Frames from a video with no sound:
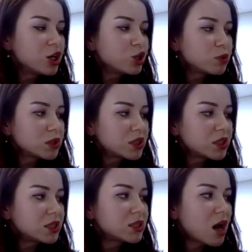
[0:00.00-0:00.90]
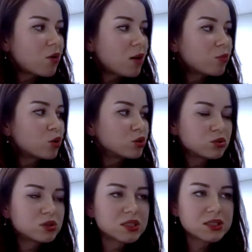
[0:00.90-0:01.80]
you will hear now, I'm going to
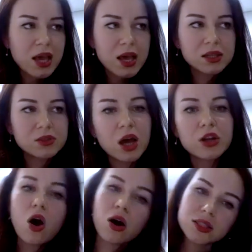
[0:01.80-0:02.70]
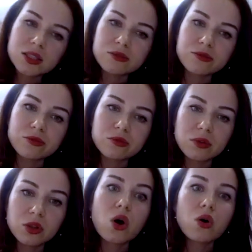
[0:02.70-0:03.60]
descend an octave
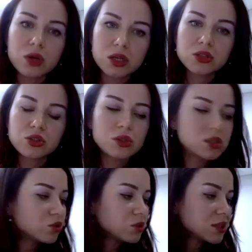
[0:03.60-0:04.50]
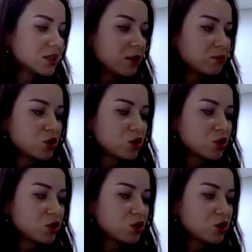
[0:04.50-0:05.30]
lower to the same tone,